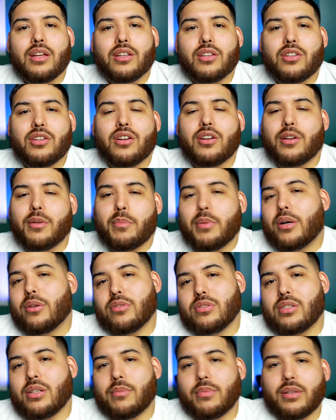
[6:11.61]
you're gonna
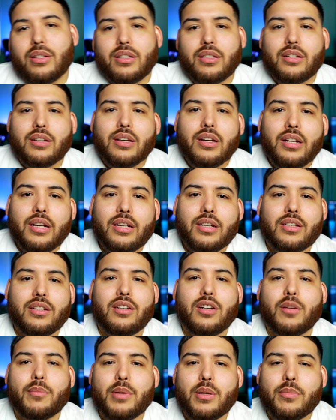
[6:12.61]
post something. You
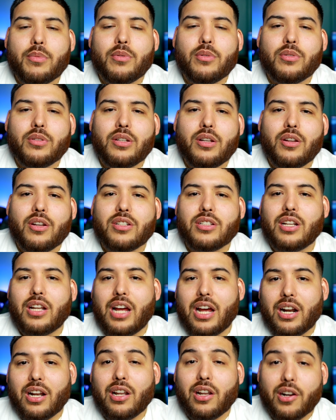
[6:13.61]
know, people, you know, there's a
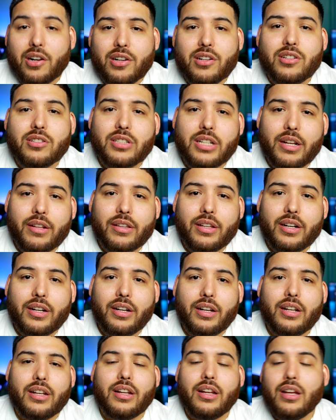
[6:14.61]
lot of lurkers out there,
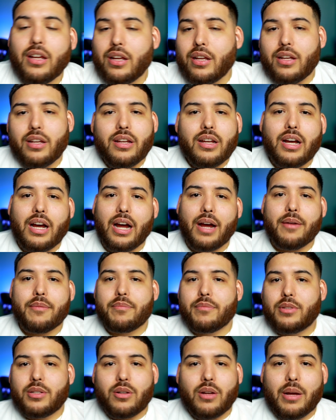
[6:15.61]
and
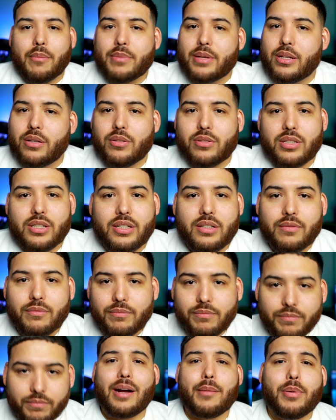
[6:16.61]
I'm, you know, I'm guilty.
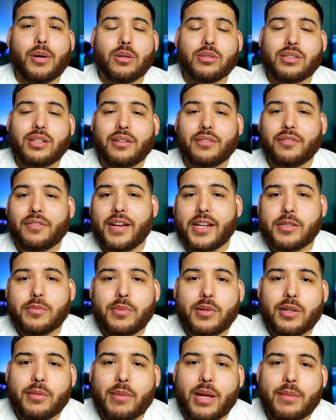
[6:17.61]
I post on
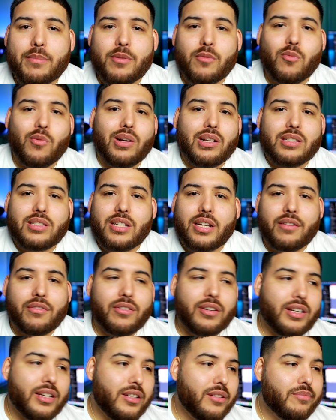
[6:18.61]
Facebook maybe once
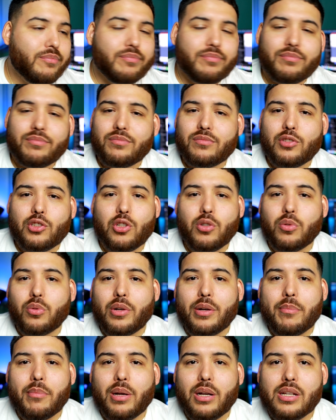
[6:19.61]
every two,
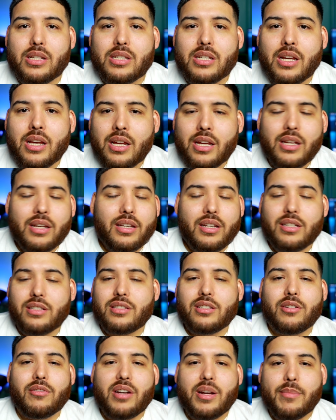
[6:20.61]
three months
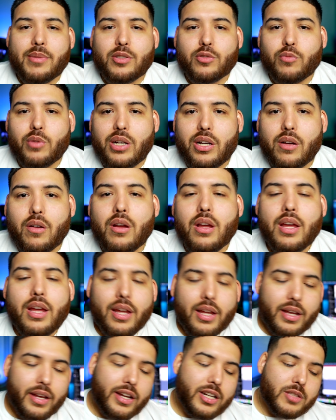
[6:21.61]
Instagram as well.
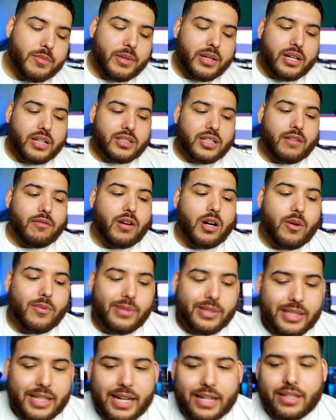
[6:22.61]
And it's because I've
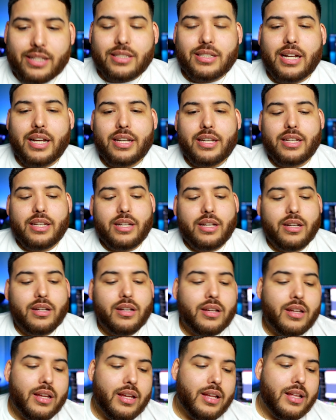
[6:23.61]
always had this idea
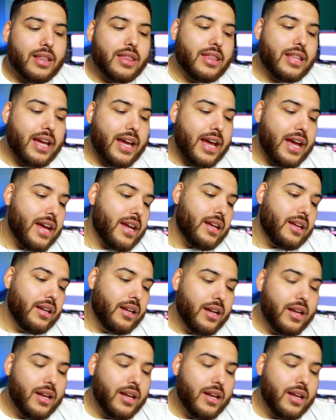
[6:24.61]
that